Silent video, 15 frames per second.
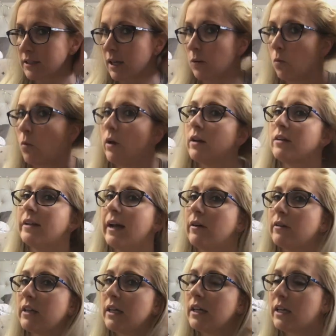I want
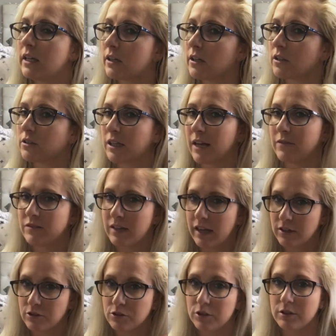down here to have
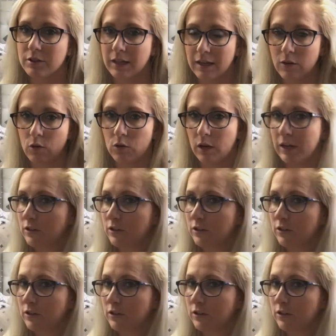texture and light hold.